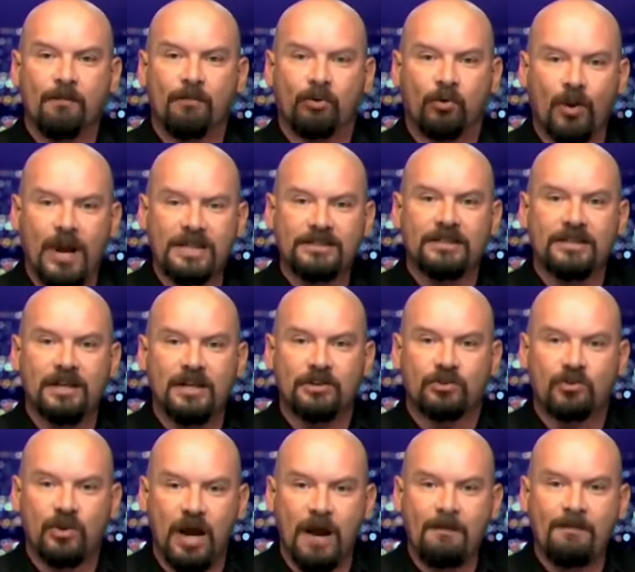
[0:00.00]
President
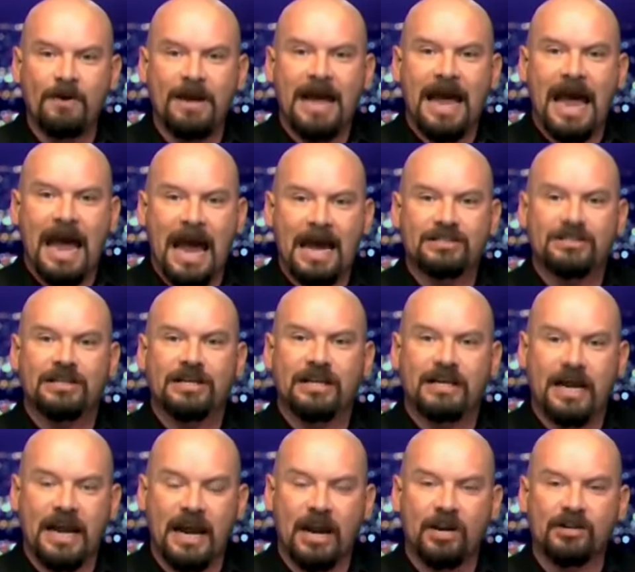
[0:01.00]
Trump actually
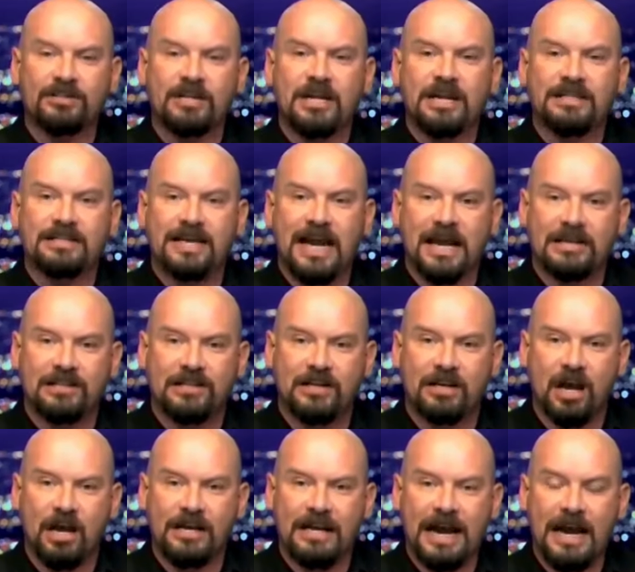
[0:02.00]
cares, and he's actually
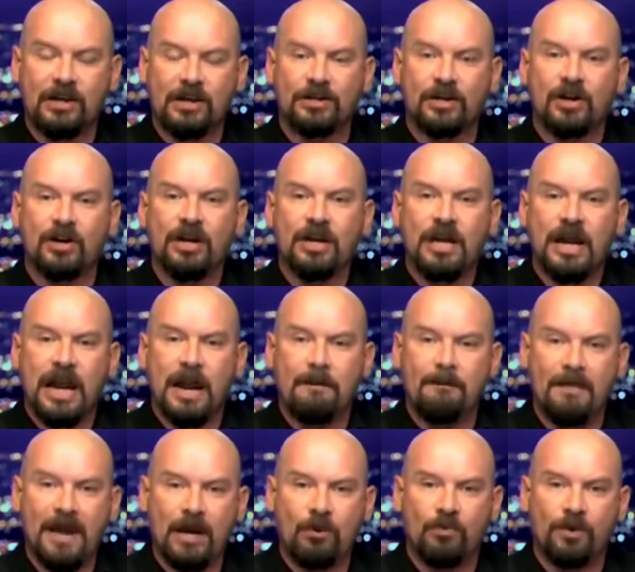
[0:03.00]
gone down there
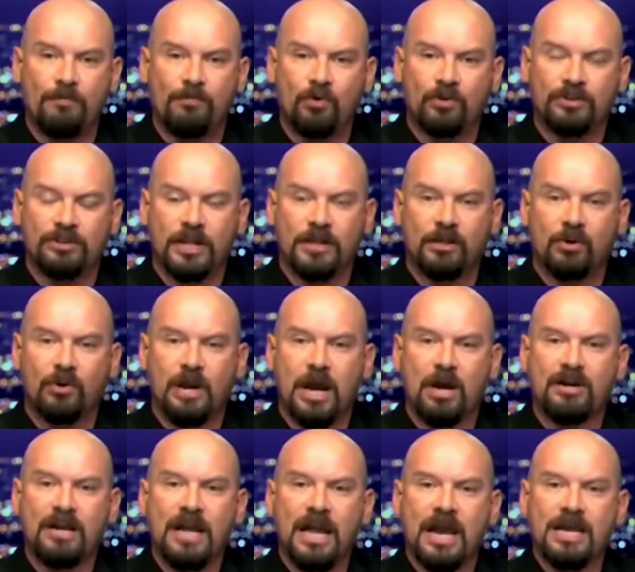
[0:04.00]
and met with boots on the
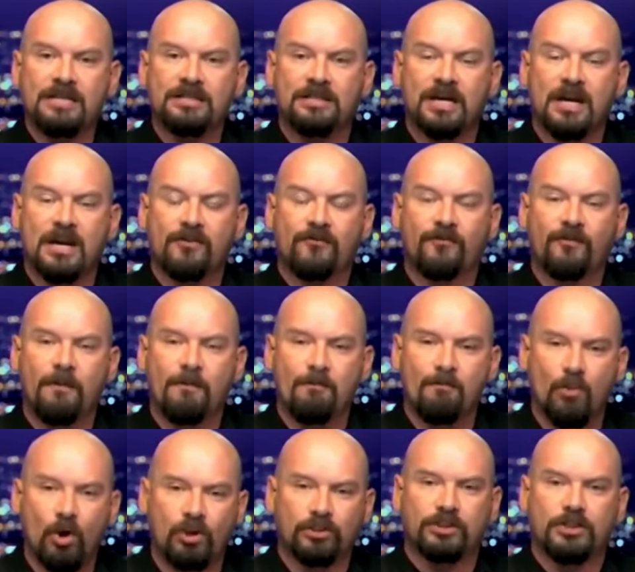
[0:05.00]
ground, and he's done it
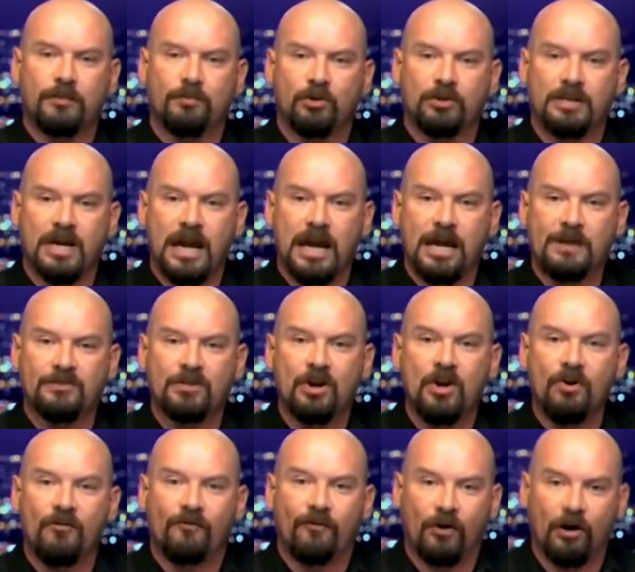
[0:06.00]
multiple times
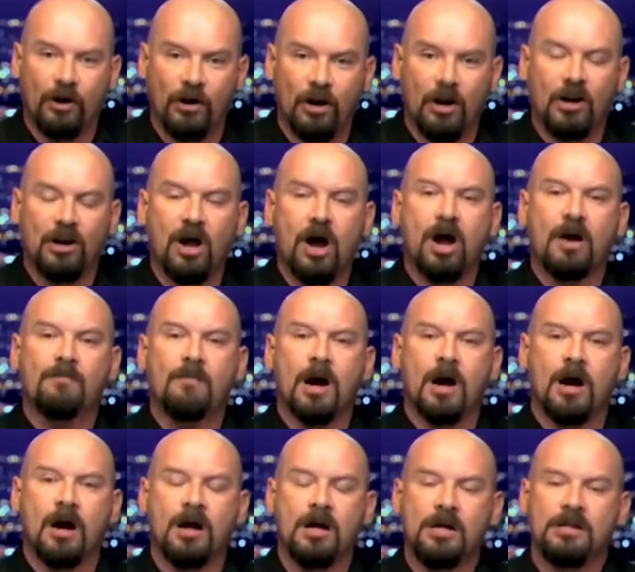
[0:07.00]
for long
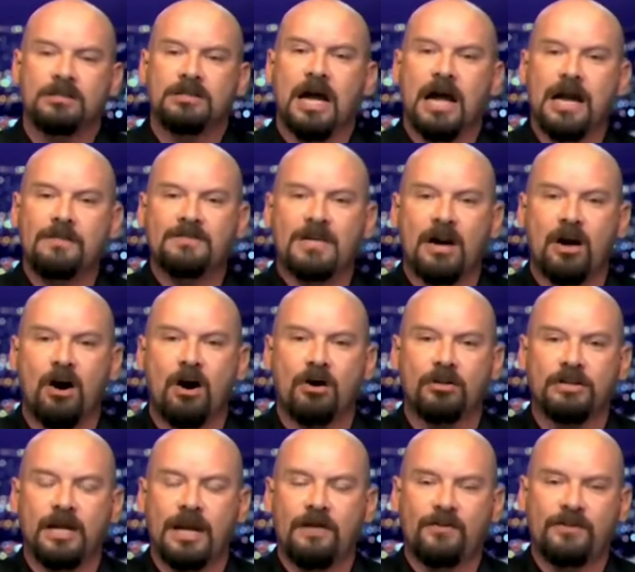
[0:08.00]
times at
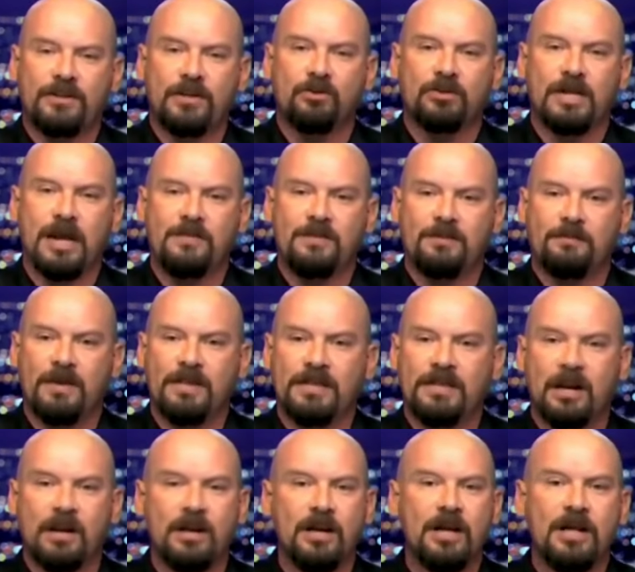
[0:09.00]
all, every single time he's been
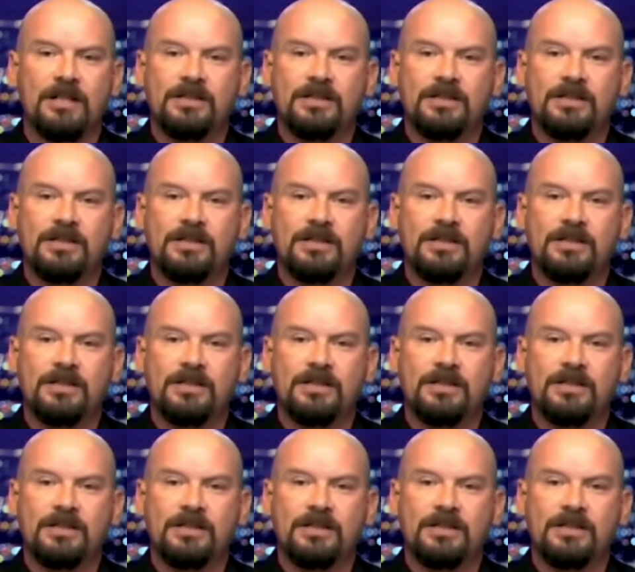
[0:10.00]
there.